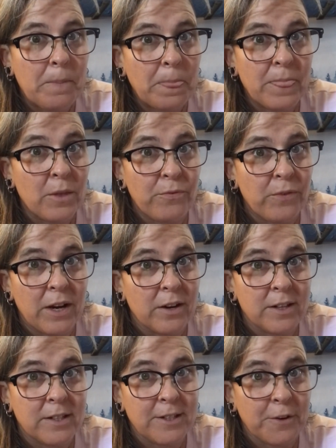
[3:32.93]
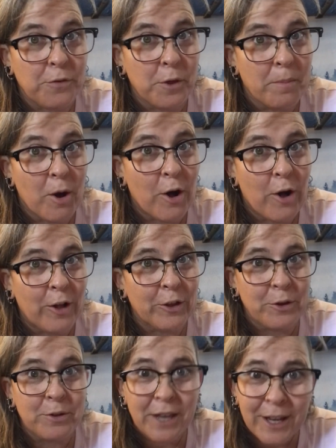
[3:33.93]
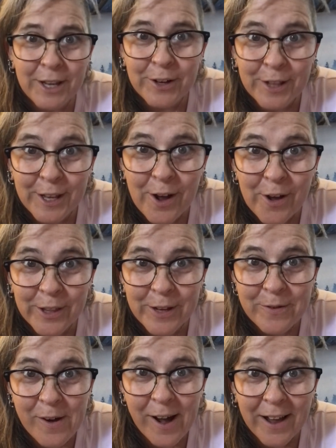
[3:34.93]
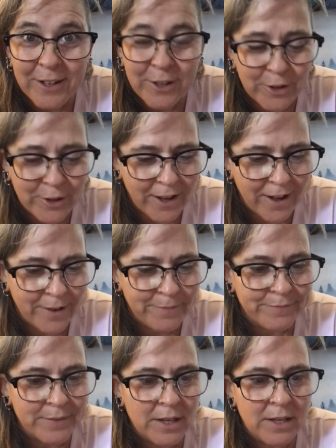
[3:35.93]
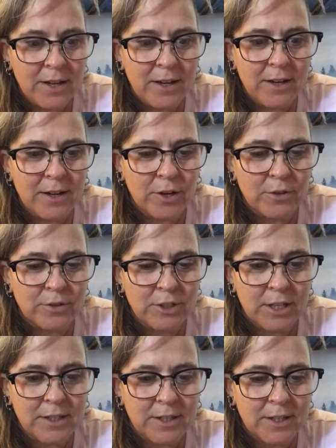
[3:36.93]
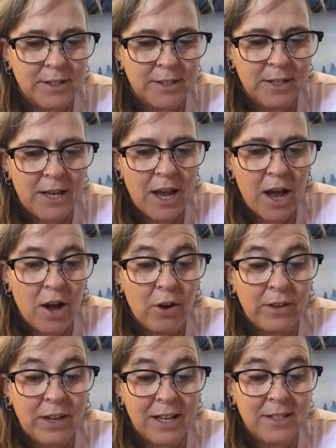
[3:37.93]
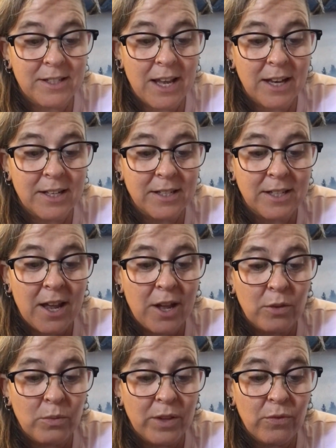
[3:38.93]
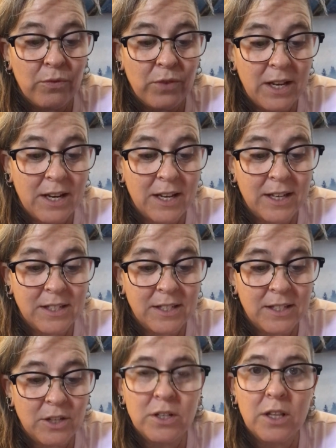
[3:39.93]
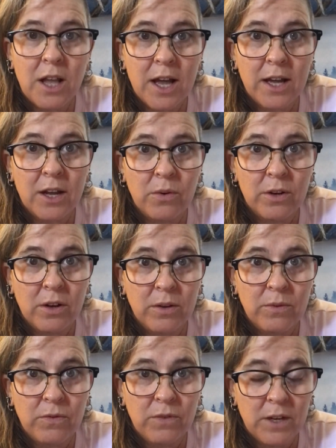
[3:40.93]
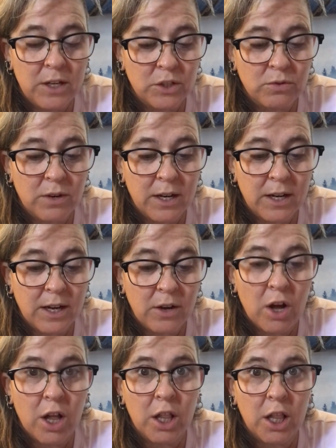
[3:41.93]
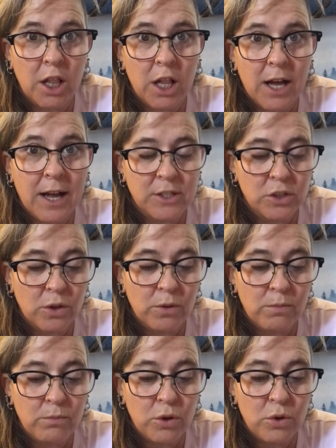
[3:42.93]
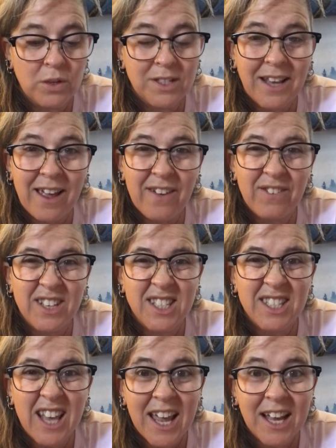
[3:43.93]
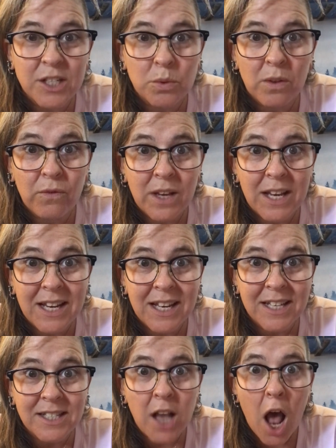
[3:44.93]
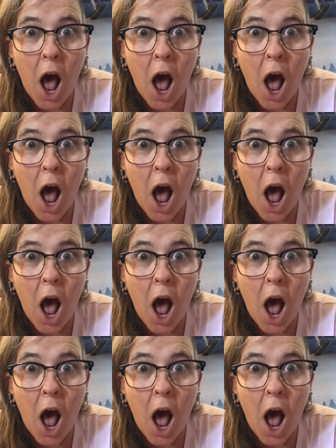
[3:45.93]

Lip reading: the fairest of them all. You think you're the only one, do ya? Oh, Jesus. Okay, sextile with Venus. There's a lot going on with Venus right now. A lot. So, the moon is having sex with Venus?